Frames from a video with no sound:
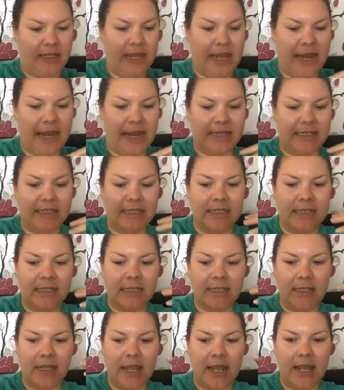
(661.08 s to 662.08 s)

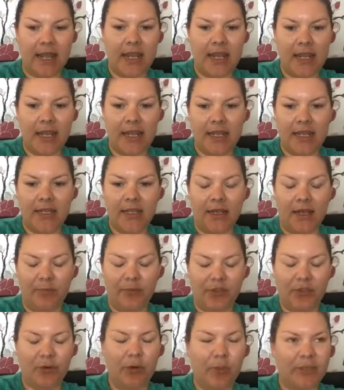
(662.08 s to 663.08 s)
And I'm
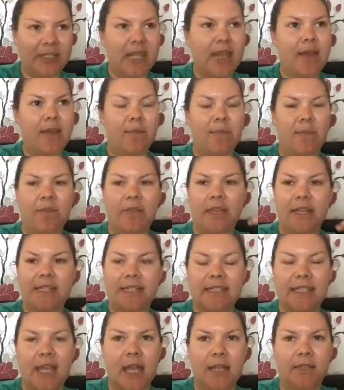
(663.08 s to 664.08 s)
sure it was him that
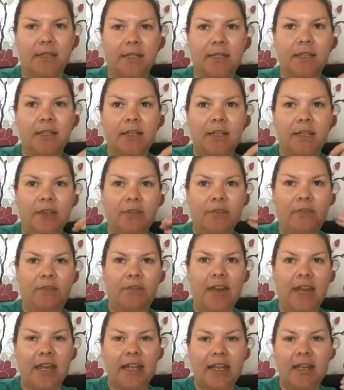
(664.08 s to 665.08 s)
said,
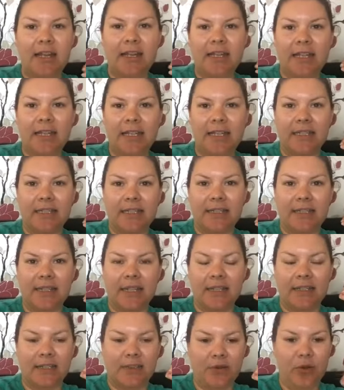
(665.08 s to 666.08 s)
failure,
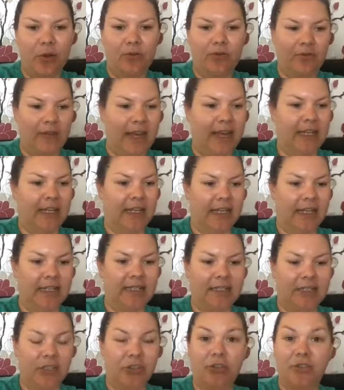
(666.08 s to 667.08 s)
it's not failing,
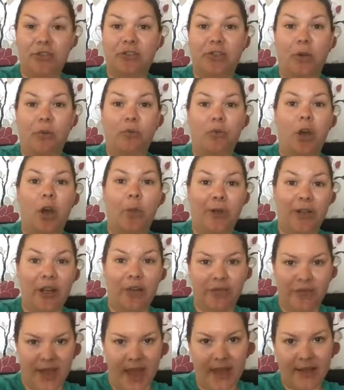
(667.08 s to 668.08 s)
it's that you just don't know
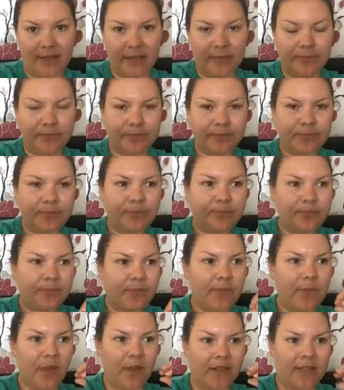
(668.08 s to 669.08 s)
enough yet.
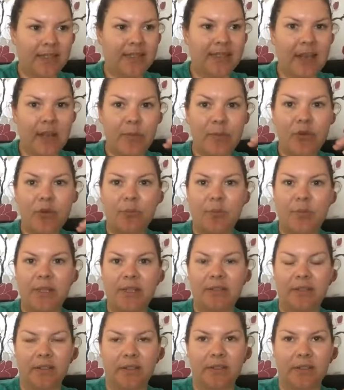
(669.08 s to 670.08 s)
It's the same with your
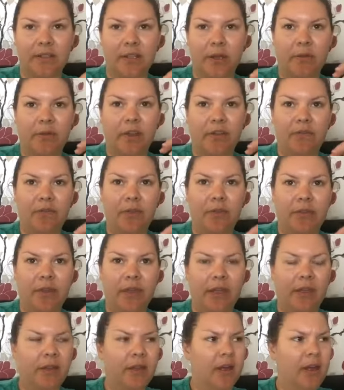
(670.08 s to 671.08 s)
business. If you
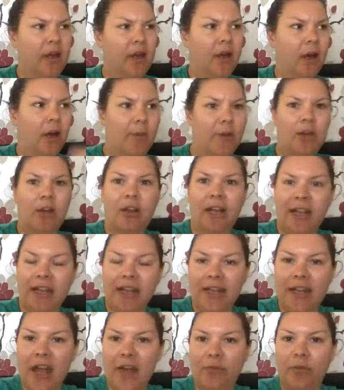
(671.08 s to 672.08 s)
think, oh my God, I
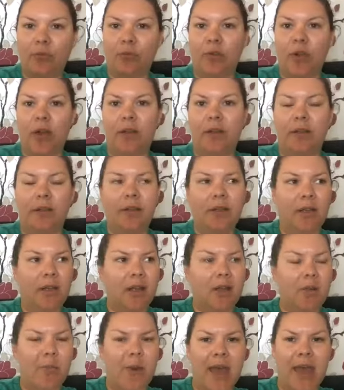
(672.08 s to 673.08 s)
could never run
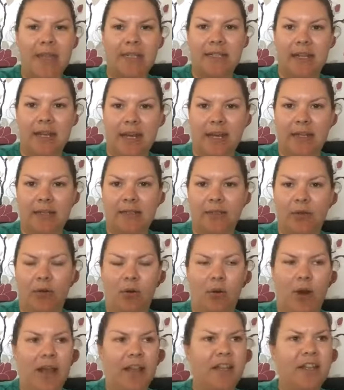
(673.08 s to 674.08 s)
paid ads,
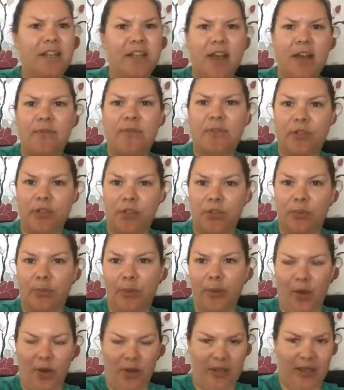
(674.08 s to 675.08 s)
or I could never do
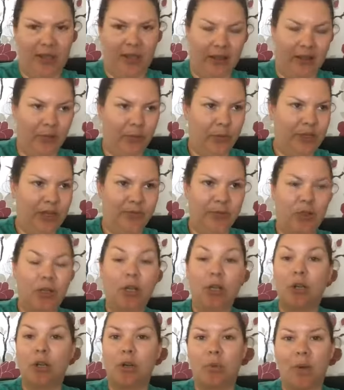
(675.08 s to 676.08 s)
blogging, I wouldn't have a
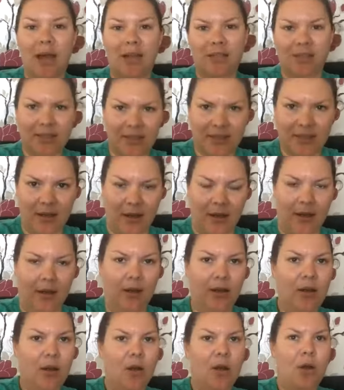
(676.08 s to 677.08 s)
clue where to
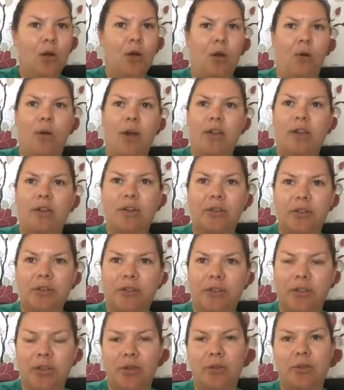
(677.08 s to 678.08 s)
start, or I
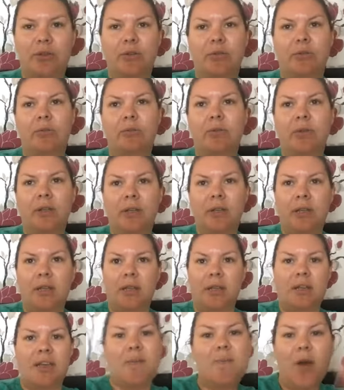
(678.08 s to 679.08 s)
couldn't do
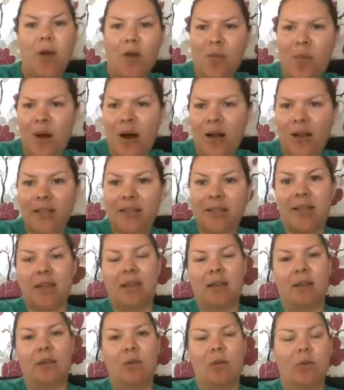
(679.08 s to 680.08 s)
email
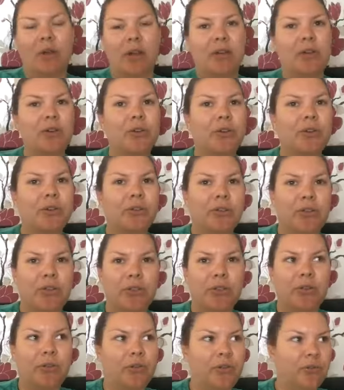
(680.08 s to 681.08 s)
marketing, or I couldn't
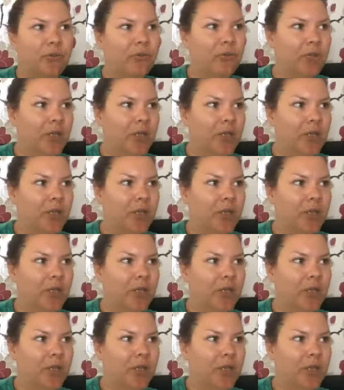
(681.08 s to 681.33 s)
do,